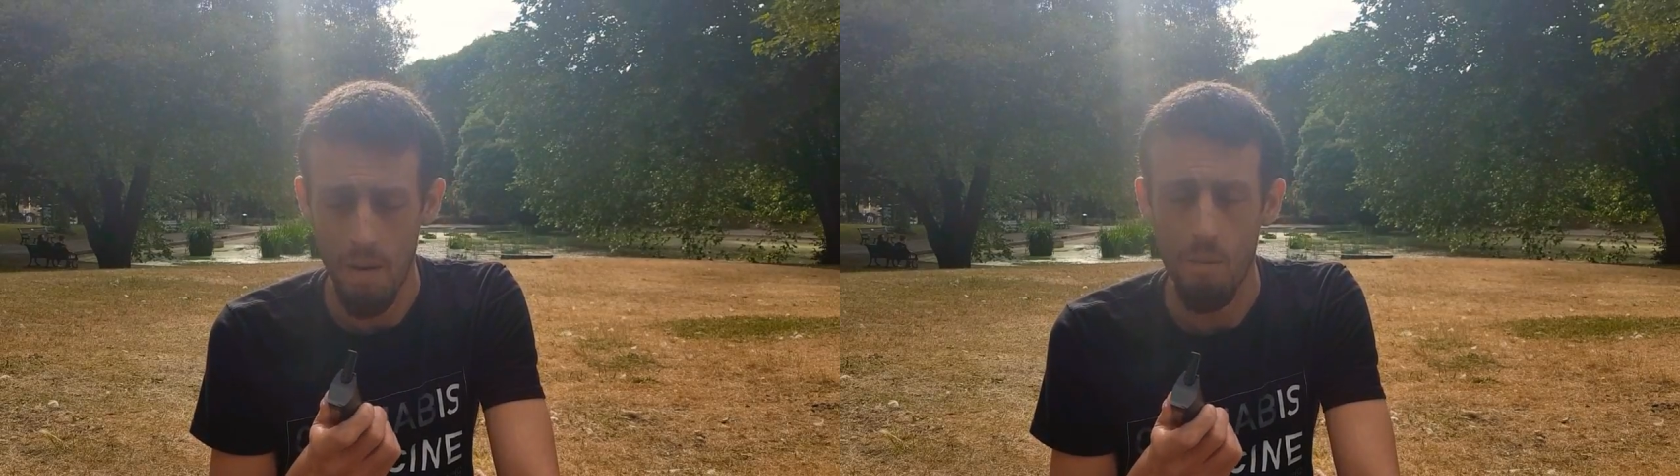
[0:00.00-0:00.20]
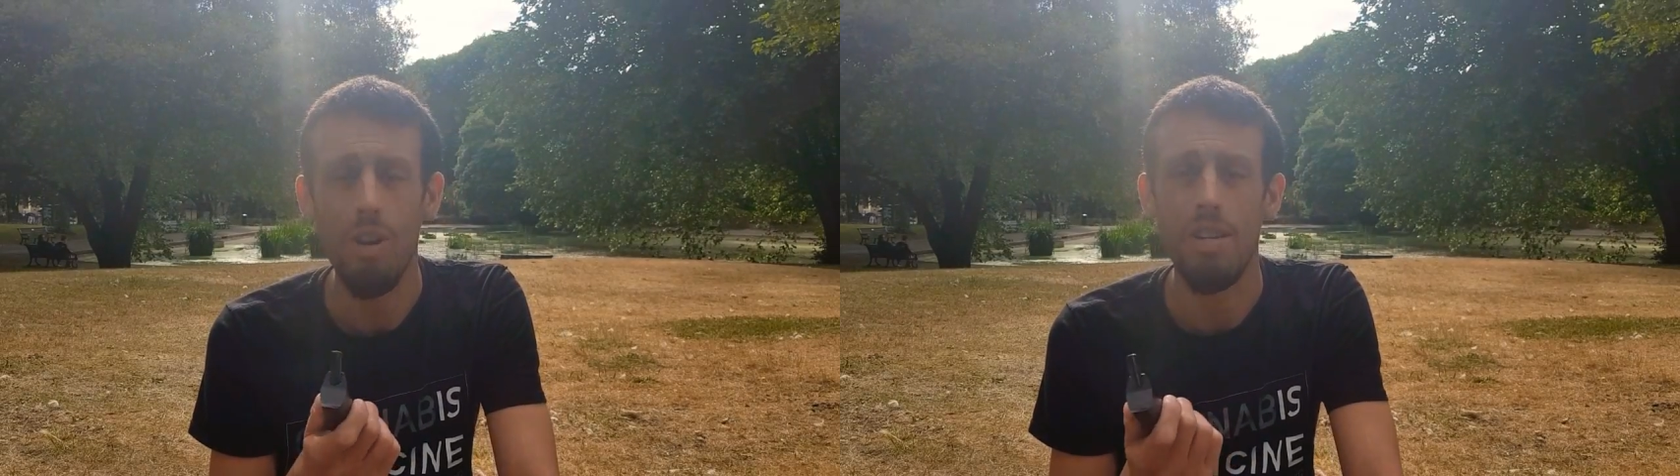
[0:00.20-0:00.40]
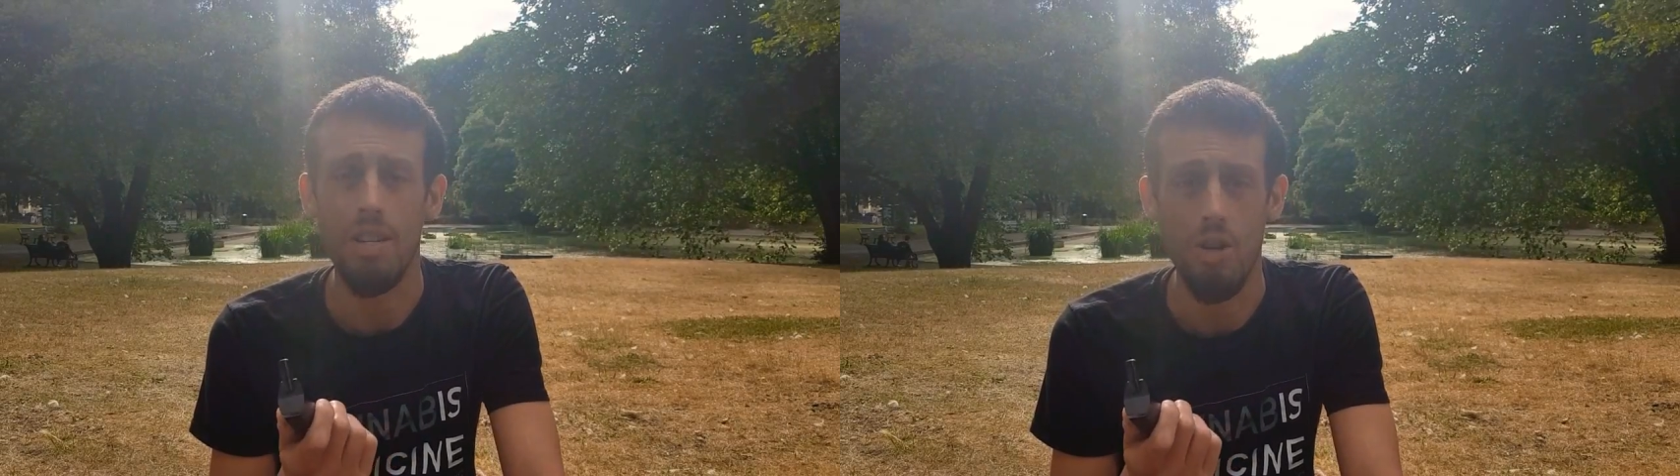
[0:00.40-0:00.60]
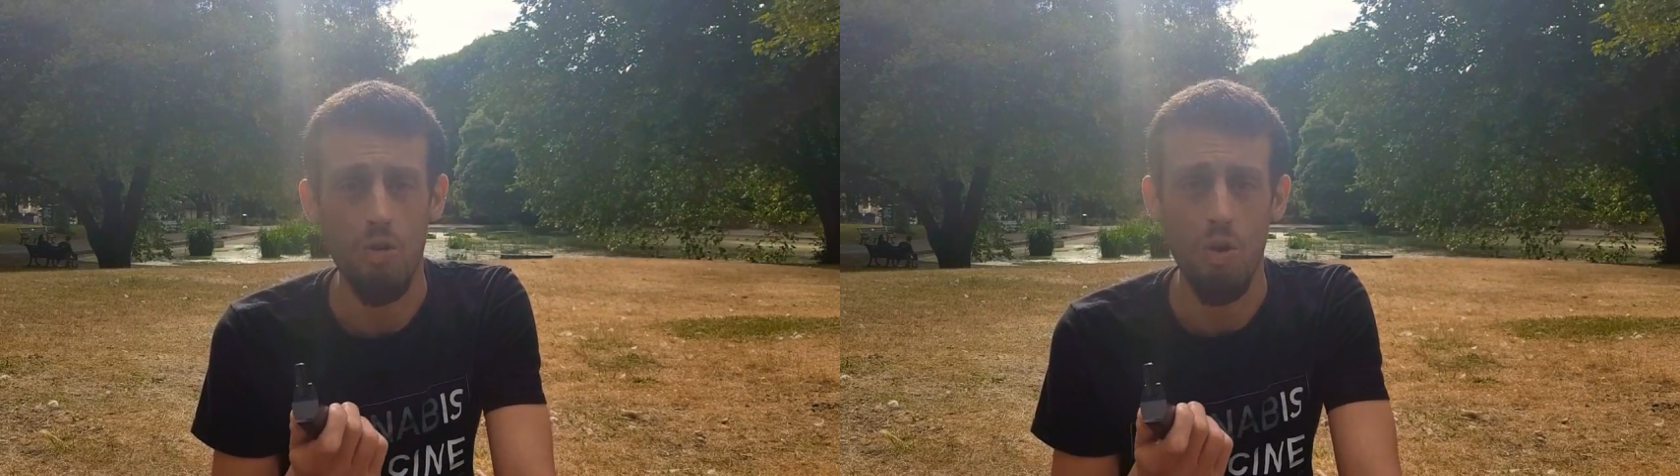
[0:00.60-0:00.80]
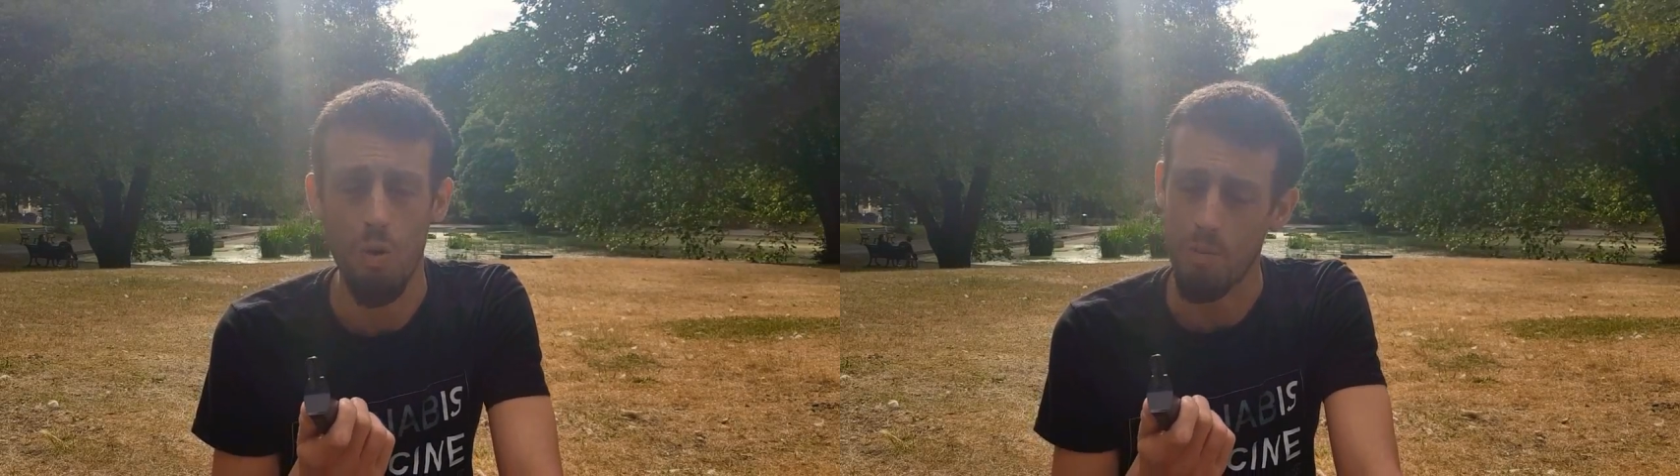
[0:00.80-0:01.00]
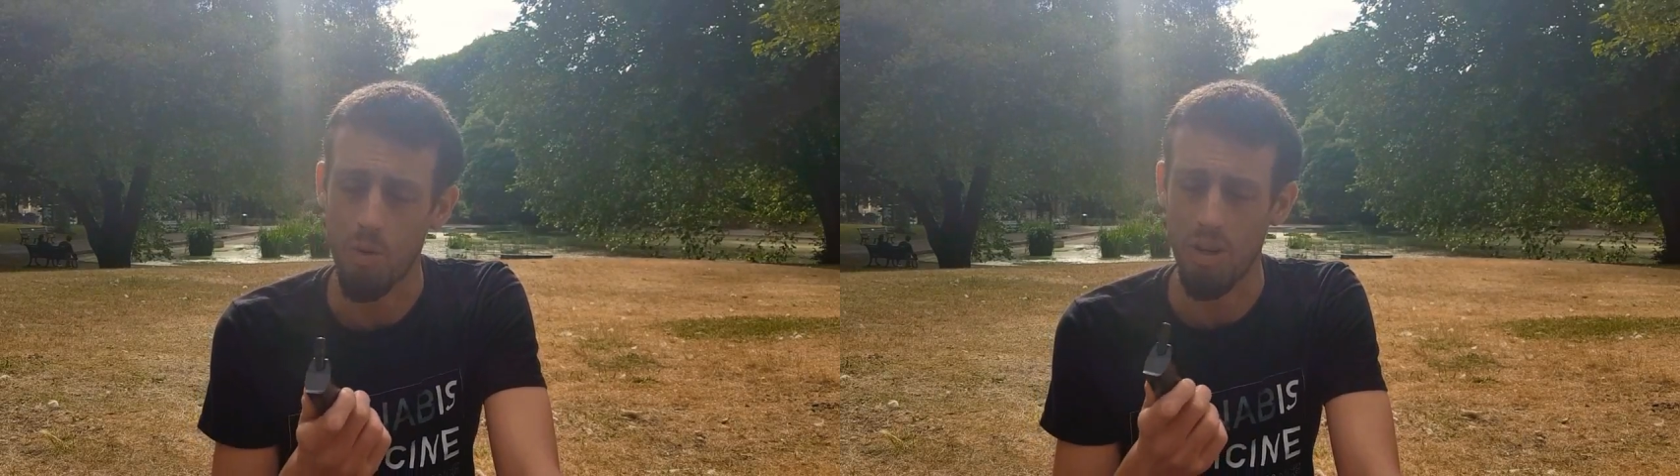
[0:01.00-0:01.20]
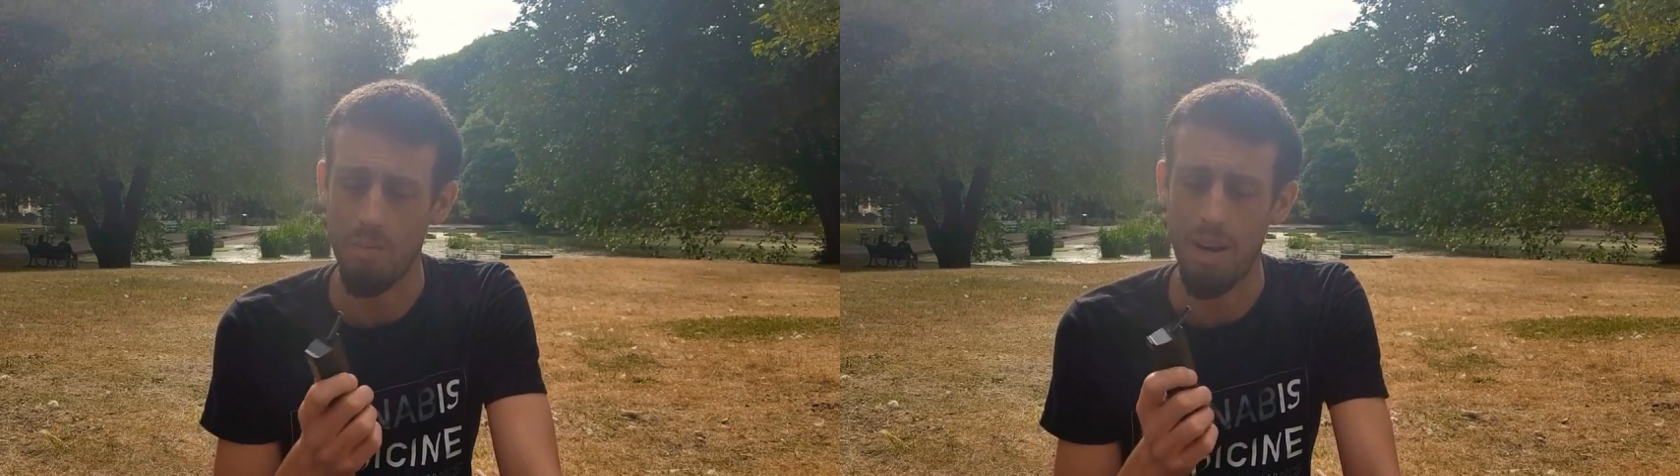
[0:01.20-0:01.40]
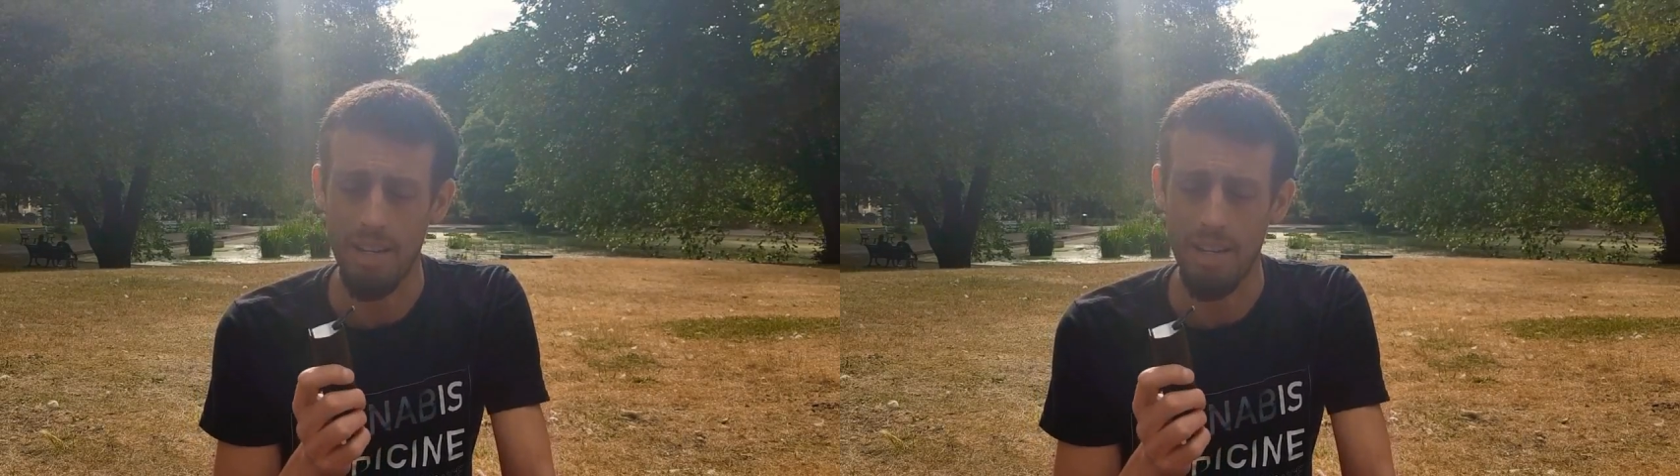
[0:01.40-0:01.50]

When I say draw, what I'm talking about